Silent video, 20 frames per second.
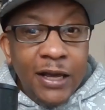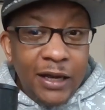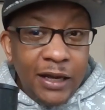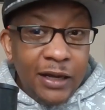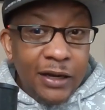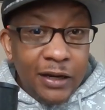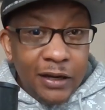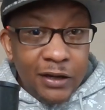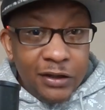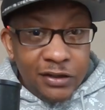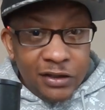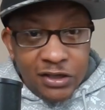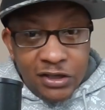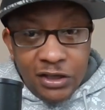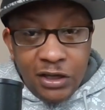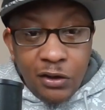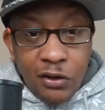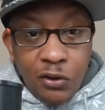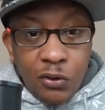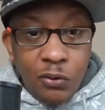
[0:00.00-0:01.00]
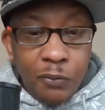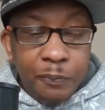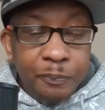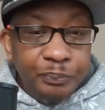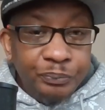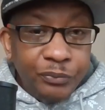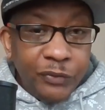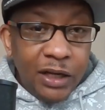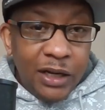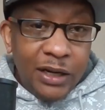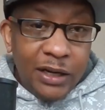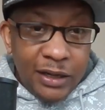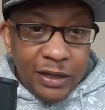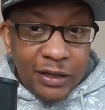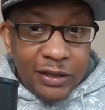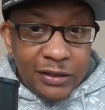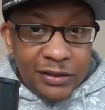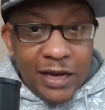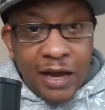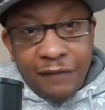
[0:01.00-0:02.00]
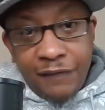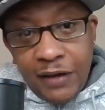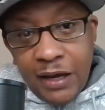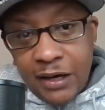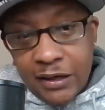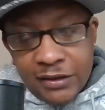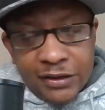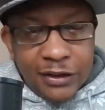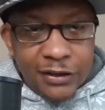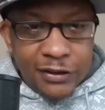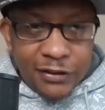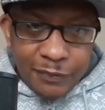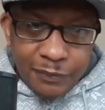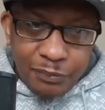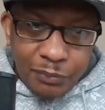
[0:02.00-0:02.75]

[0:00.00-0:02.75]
it is a skill and it is athleticism.